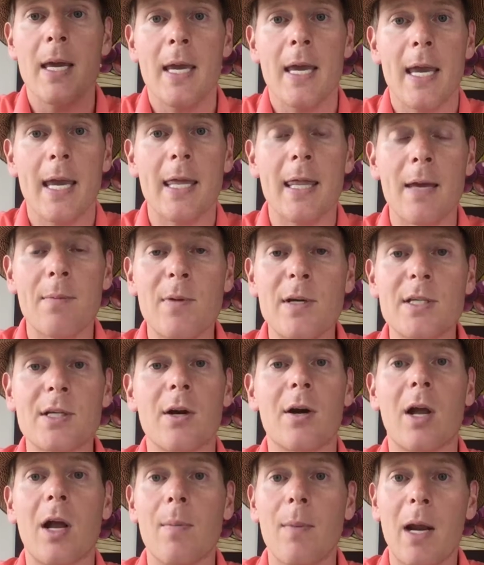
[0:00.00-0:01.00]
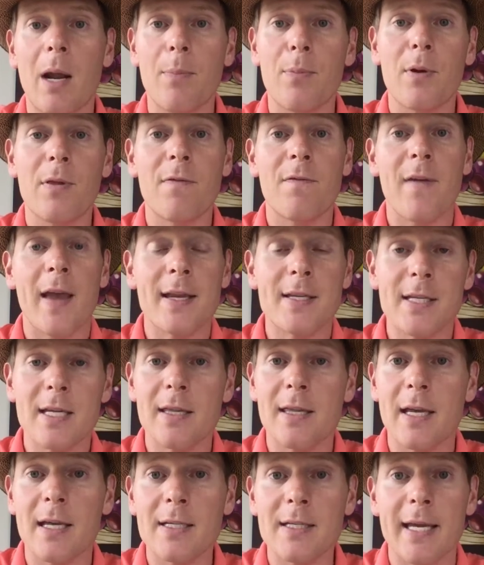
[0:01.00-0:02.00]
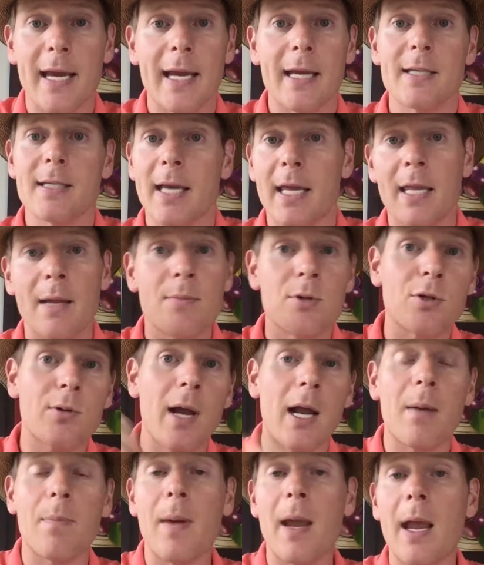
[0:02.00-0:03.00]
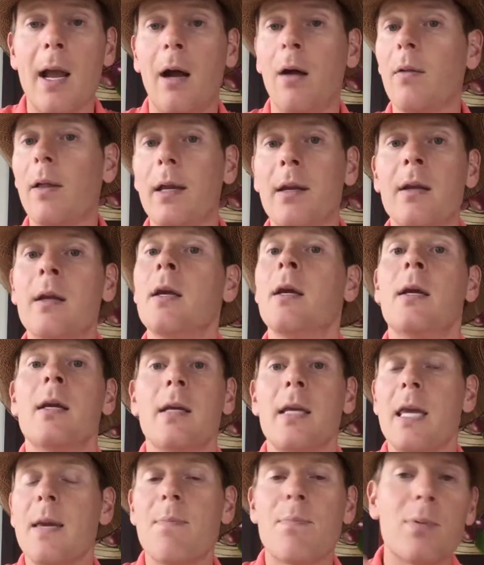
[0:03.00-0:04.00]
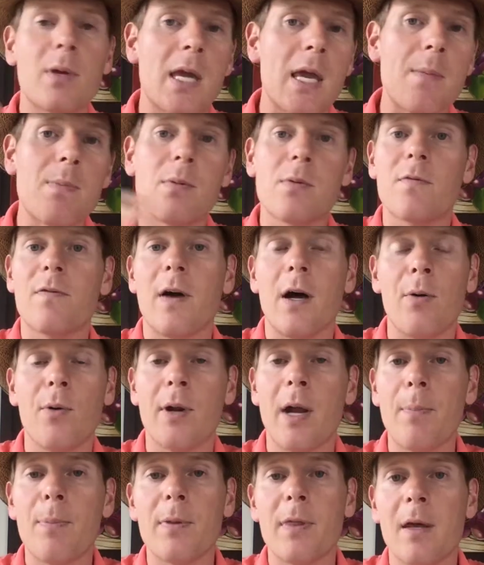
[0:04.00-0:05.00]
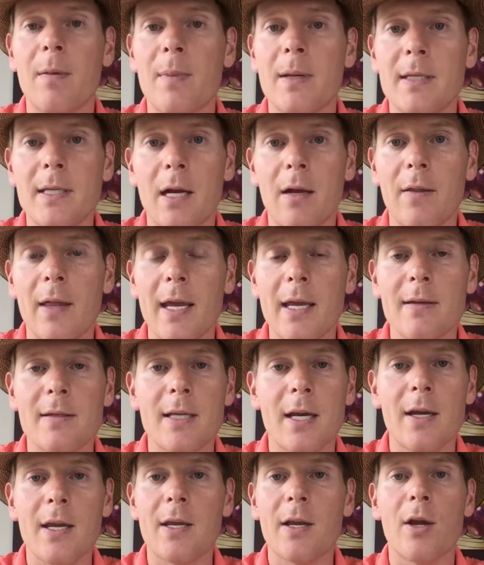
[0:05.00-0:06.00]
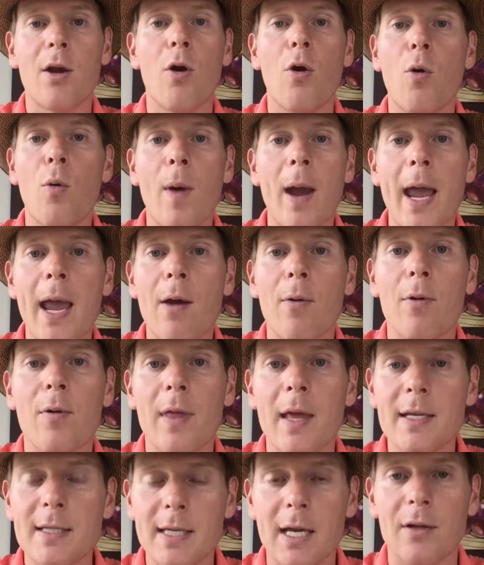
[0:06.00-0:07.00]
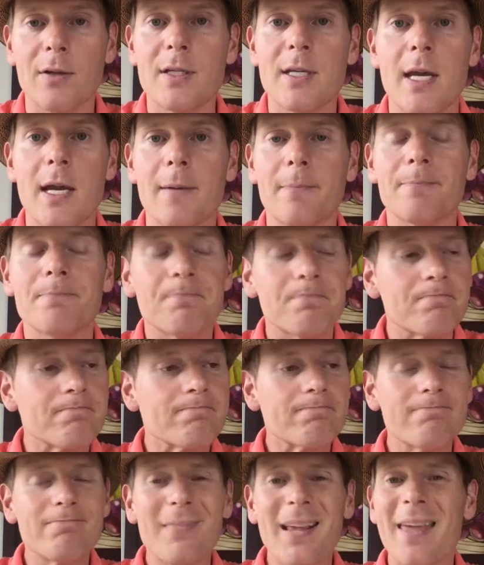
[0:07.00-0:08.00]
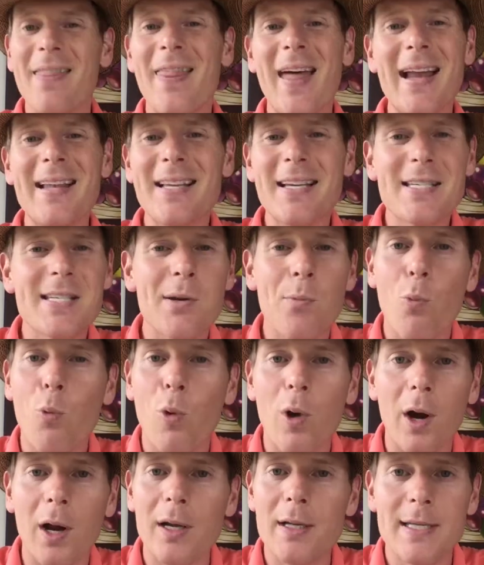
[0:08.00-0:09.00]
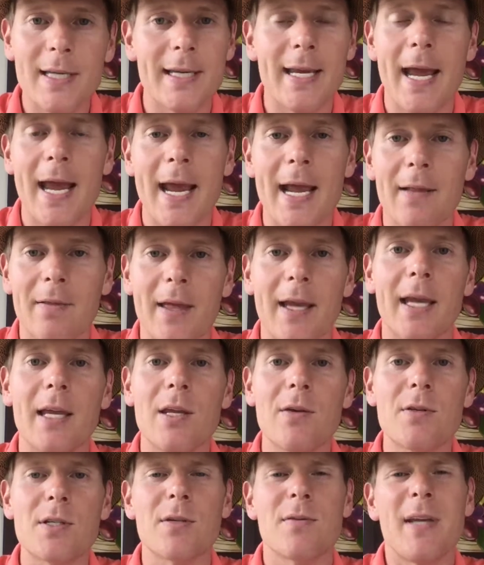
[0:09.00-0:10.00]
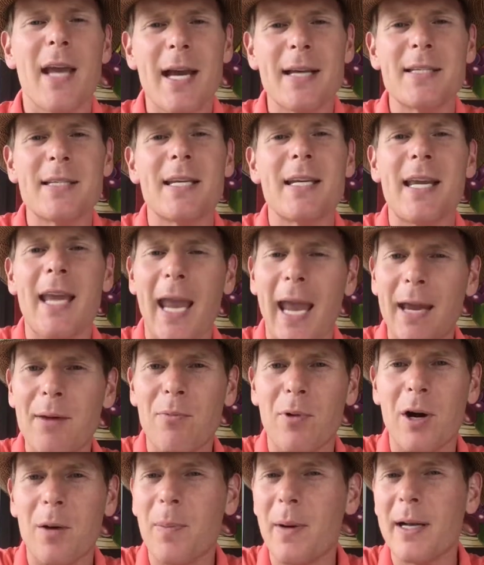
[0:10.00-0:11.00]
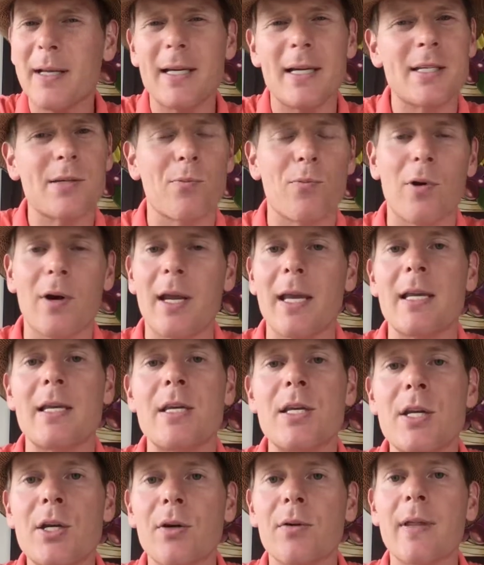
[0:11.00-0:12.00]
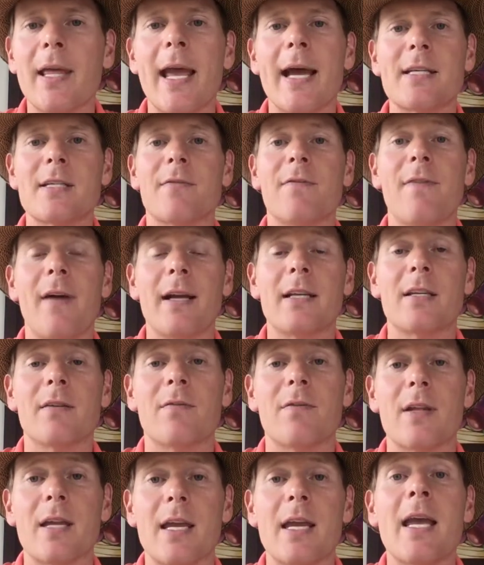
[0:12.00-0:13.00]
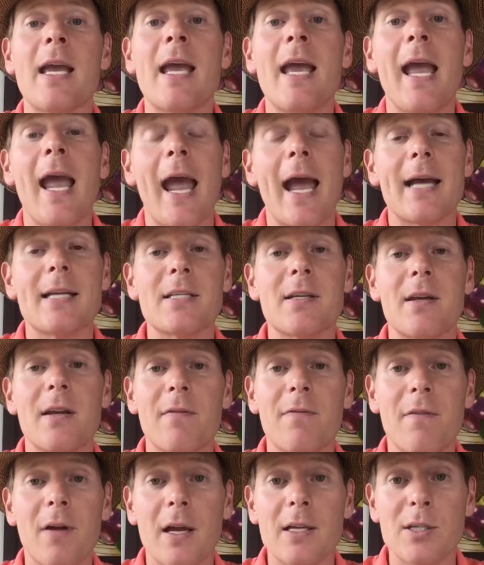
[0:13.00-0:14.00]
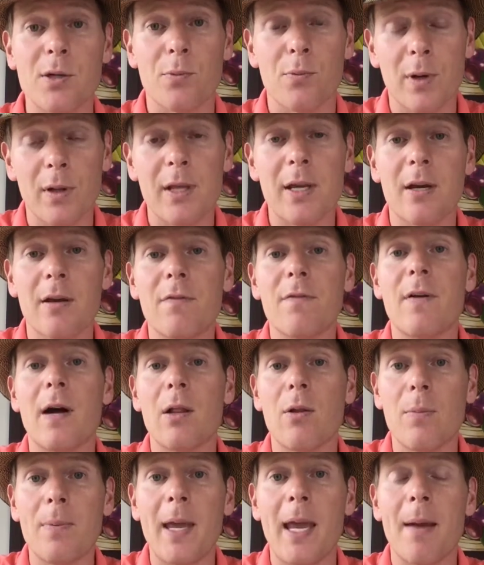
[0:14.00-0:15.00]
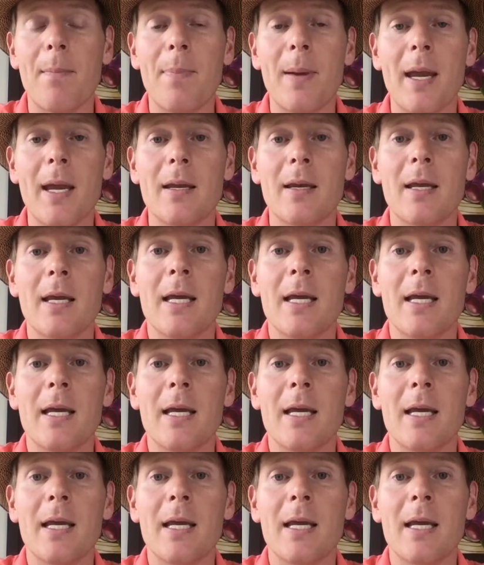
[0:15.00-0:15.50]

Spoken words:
And then we started coming up with fancy things like send them direct mail and keep following up with them until they tell you to go away or they sell to you. That doesn't work today like it used to. Yes, it can work, but it doesn't work nearly as effectively as a really good follow-up campaign.